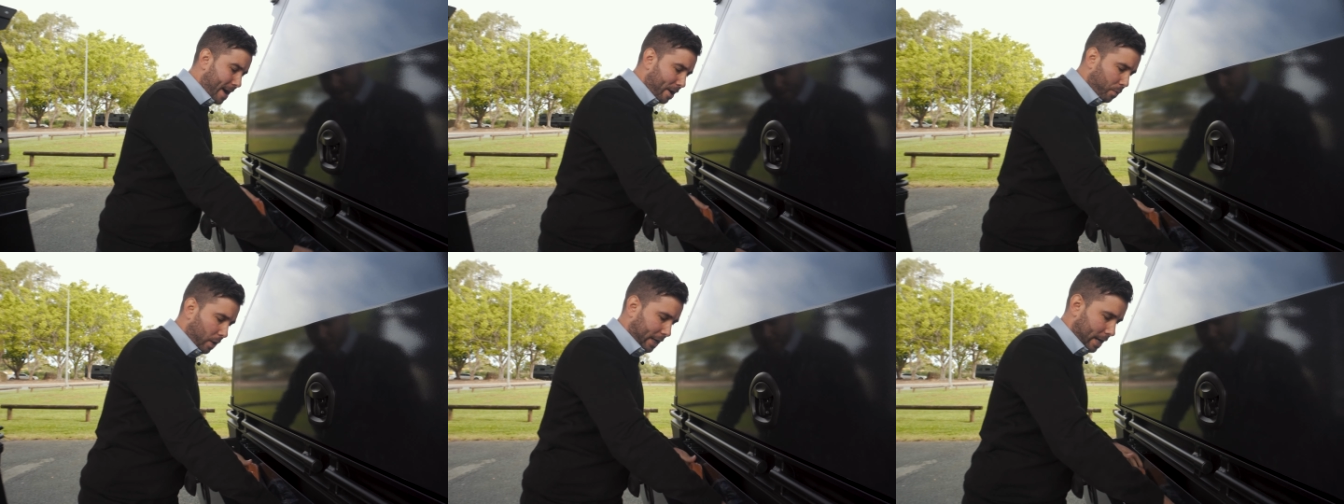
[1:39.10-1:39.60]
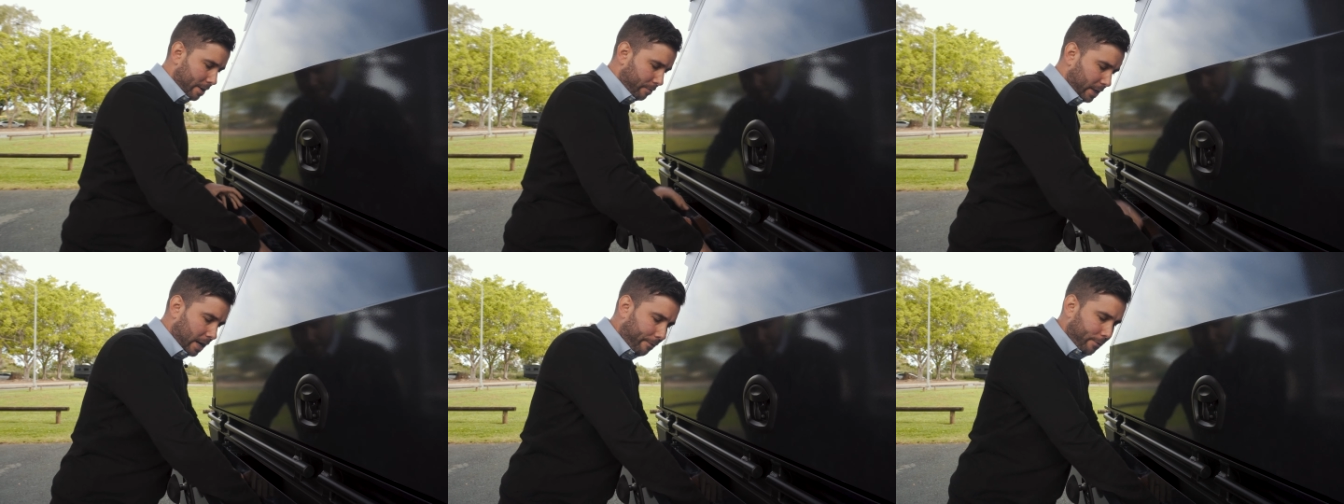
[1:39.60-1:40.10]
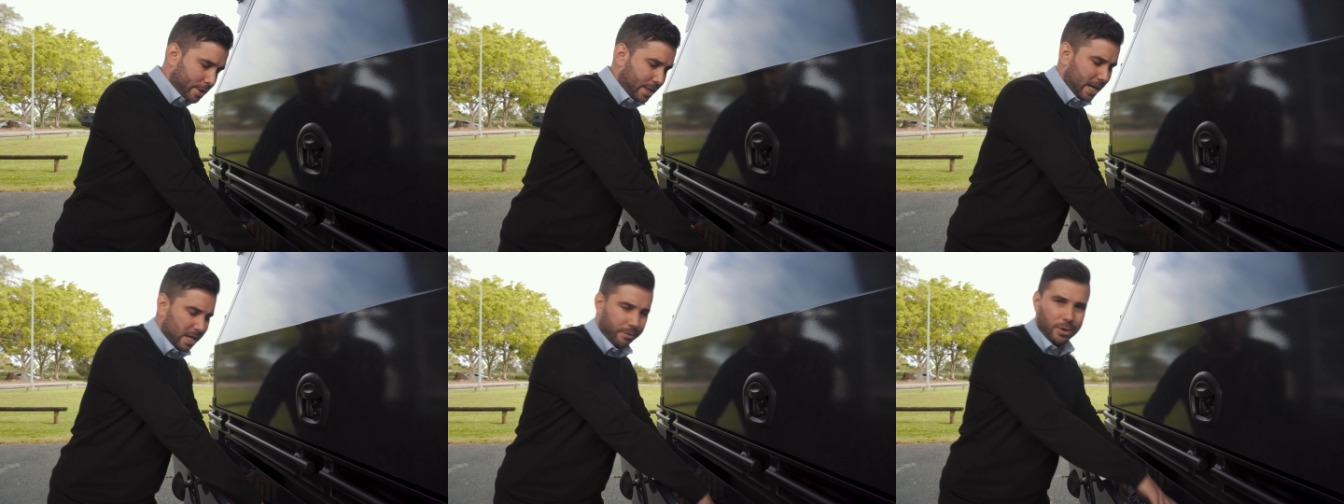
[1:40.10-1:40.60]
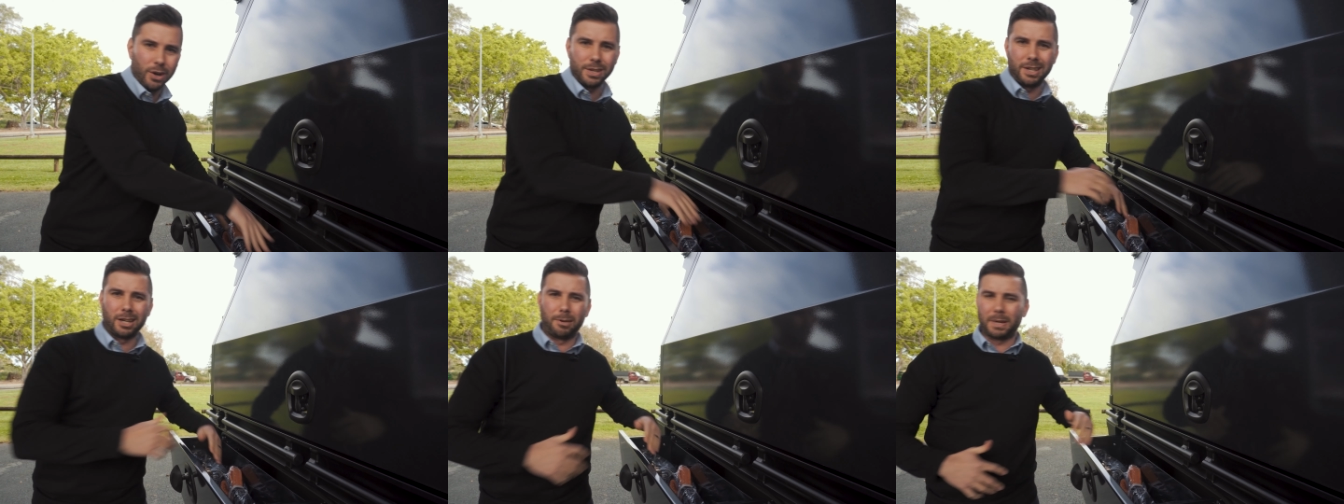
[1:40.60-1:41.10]
matter what kind of recovery set you've
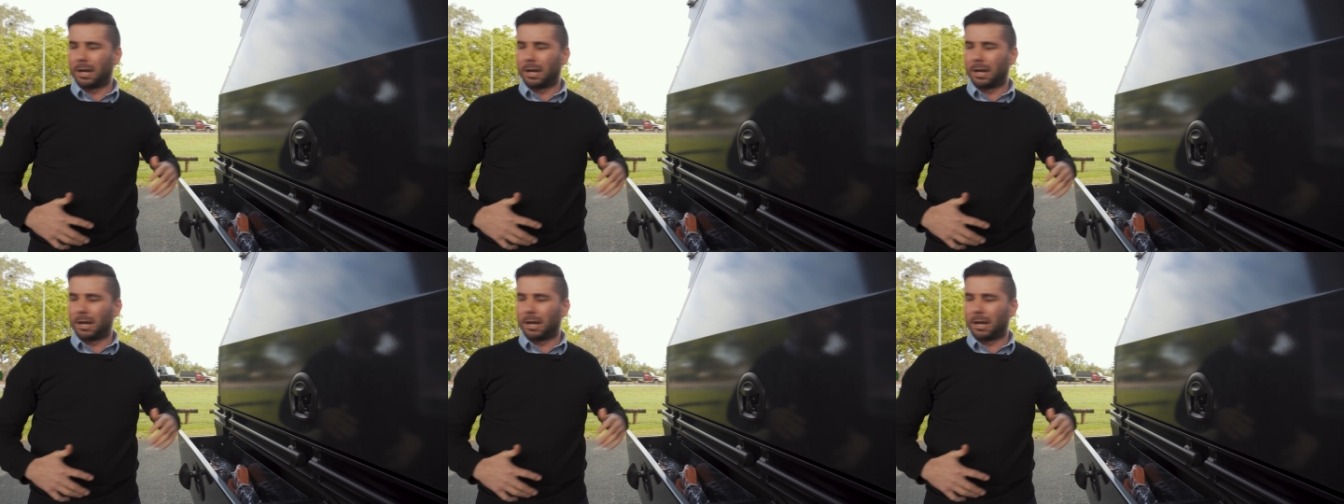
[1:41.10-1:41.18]
got, you're going to